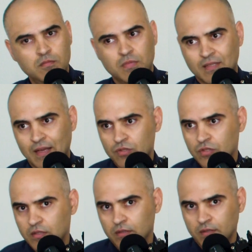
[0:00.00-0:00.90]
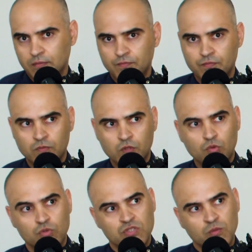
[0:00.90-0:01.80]
but actually,
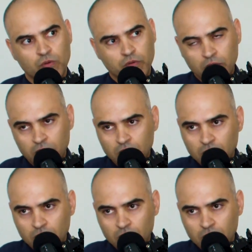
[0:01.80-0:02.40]
or someone